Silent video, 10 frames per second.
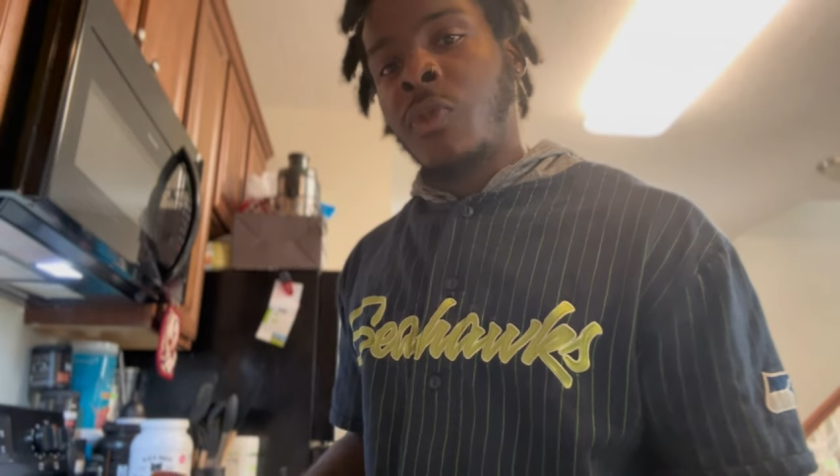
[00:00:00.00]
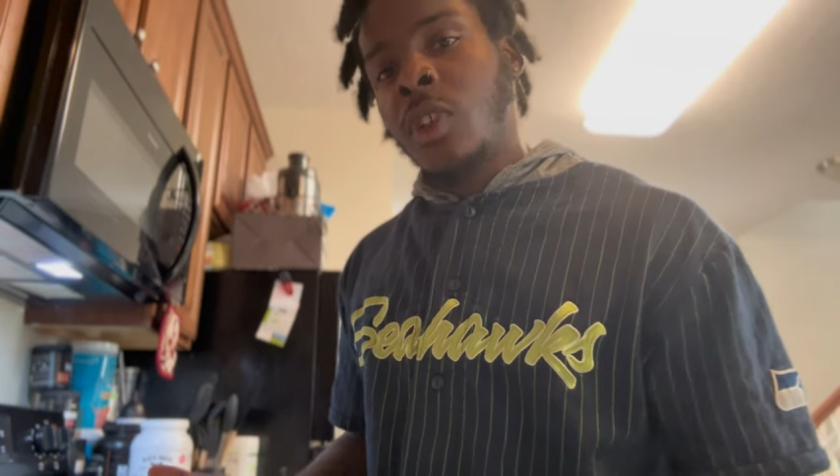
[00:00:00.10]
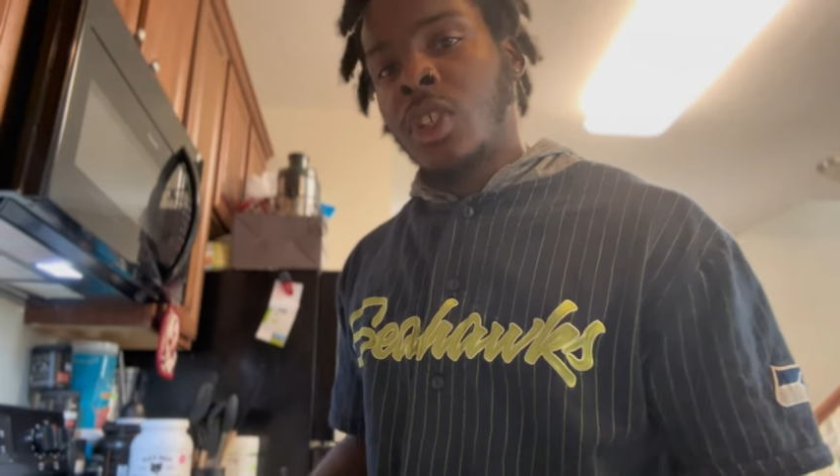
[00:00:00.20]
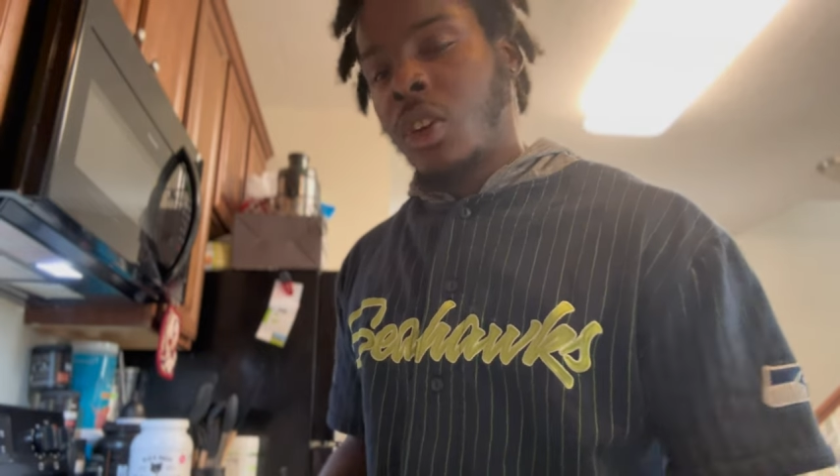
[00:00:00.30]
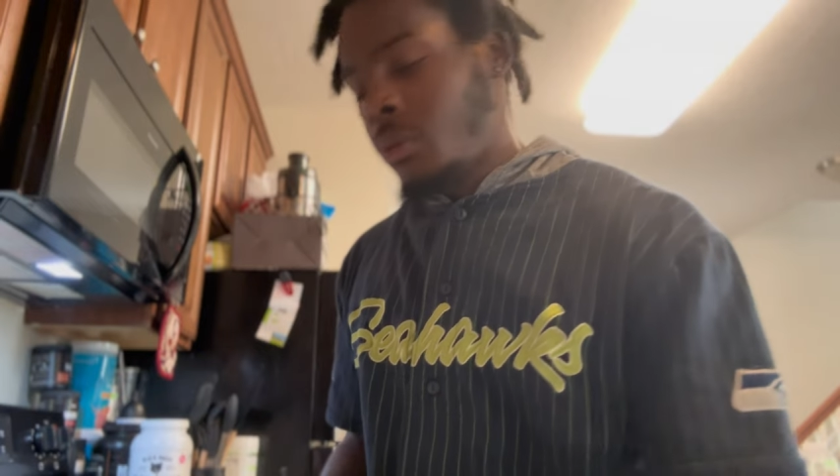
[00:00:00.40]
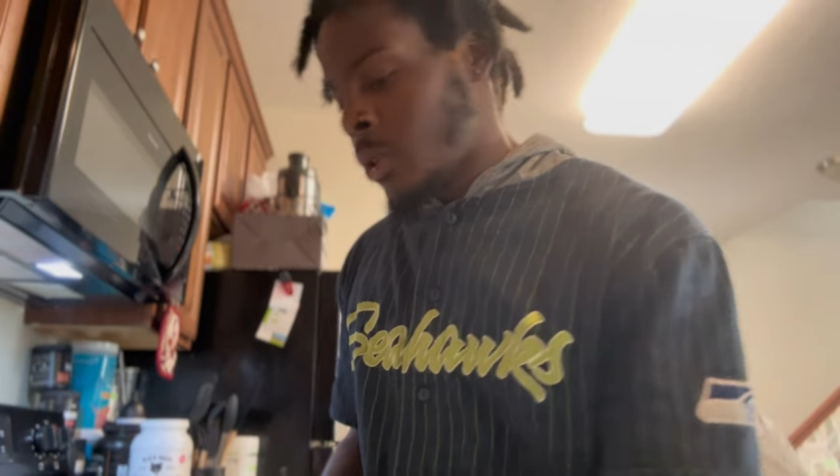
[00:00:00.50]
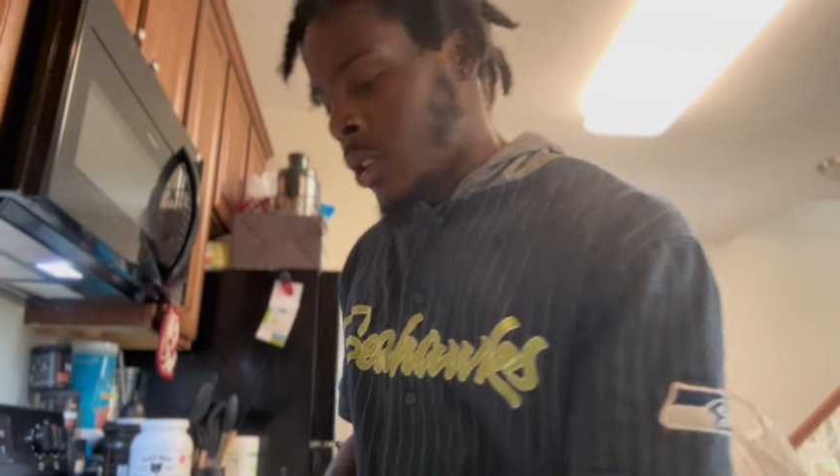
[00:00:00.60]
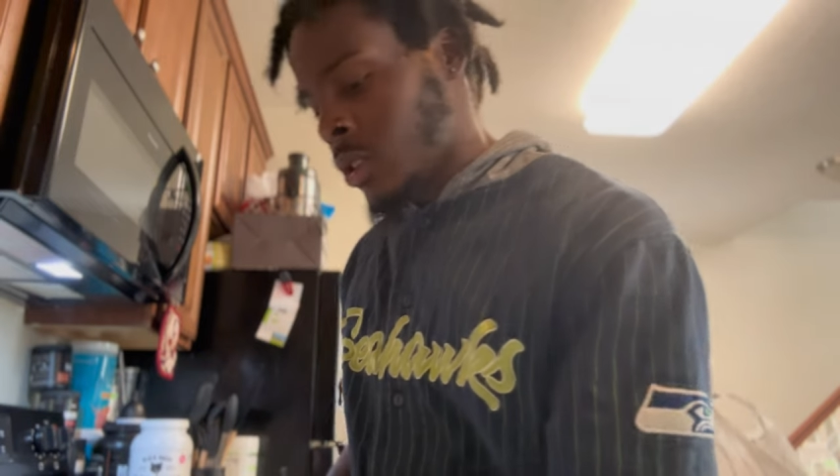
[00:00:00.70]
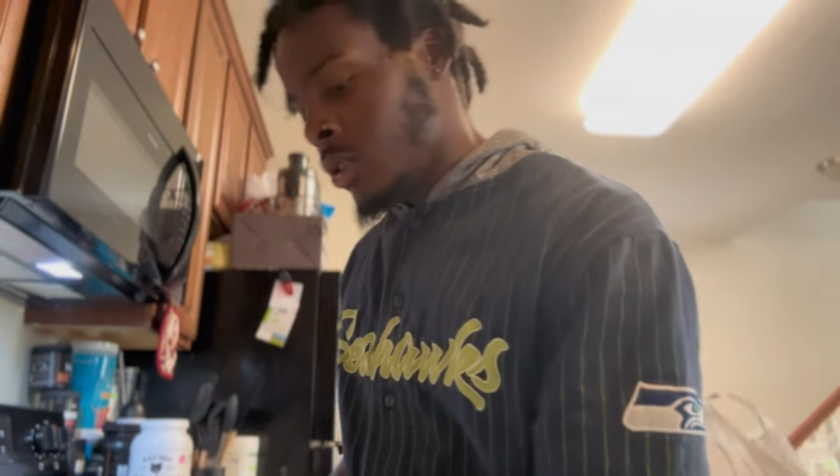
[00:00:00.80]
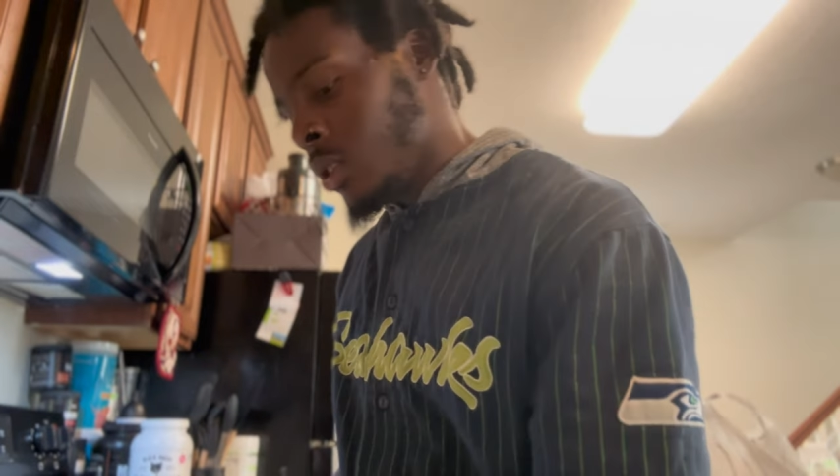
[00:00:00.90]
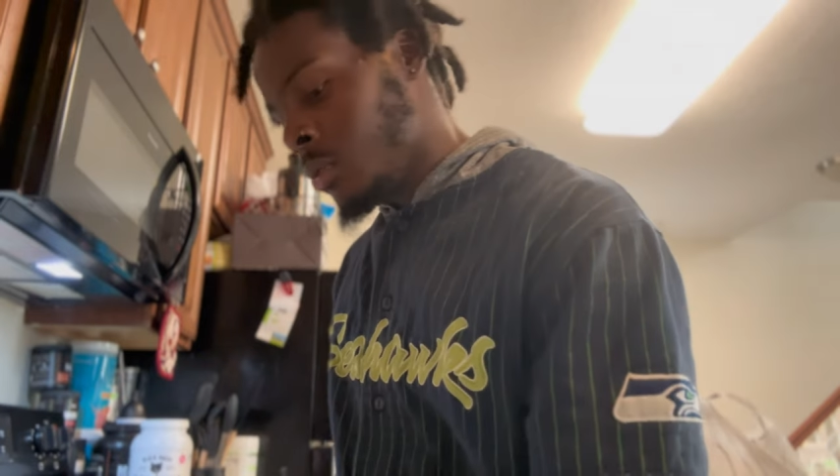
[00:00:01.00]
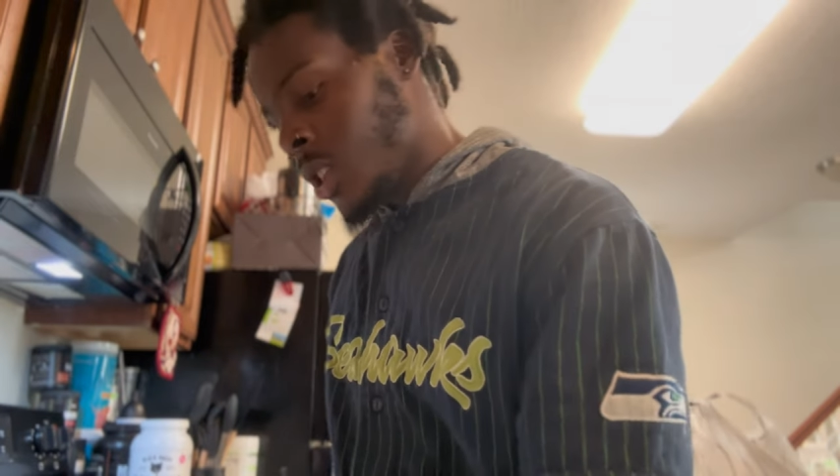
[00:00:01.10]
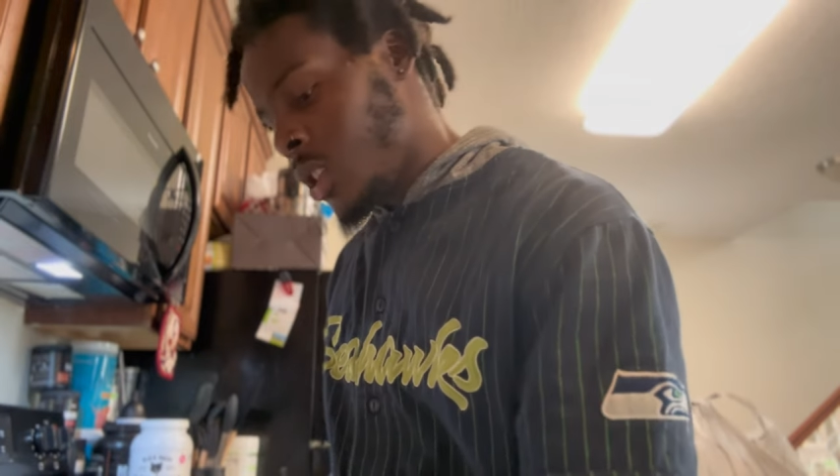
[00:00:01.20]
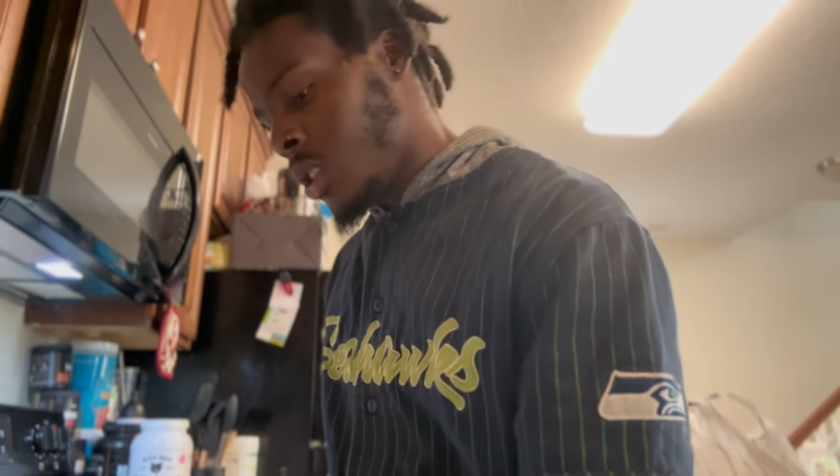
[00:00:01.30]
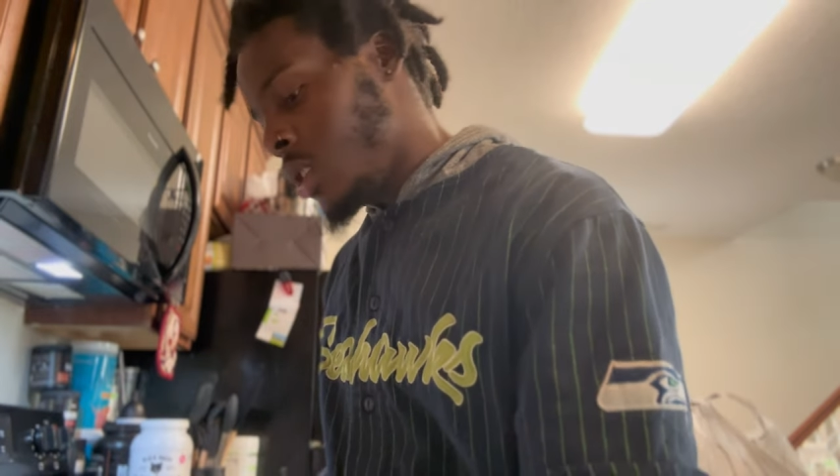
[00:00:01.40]
French toast mix. You know what
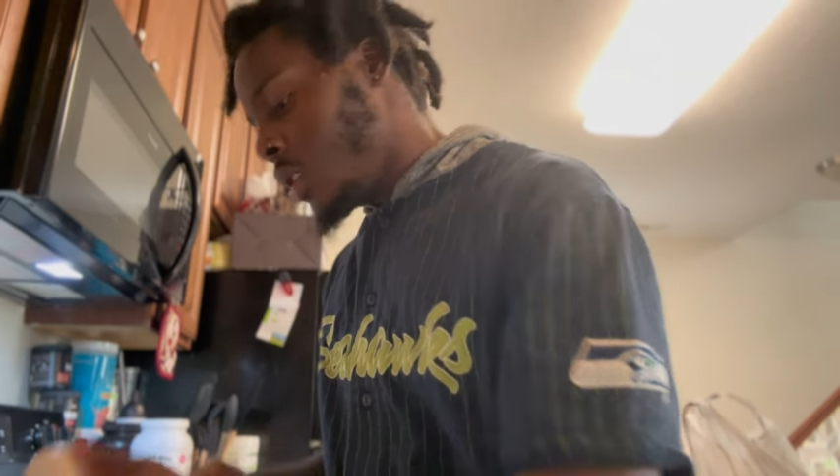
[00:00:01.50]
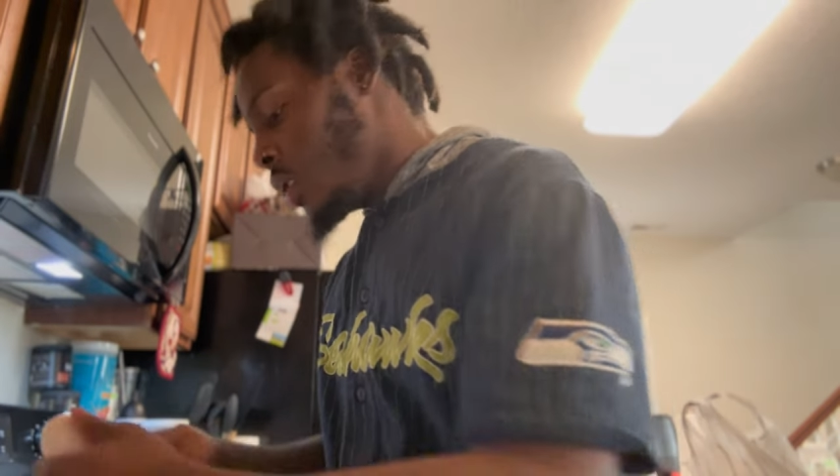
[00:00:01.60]
I'm saying?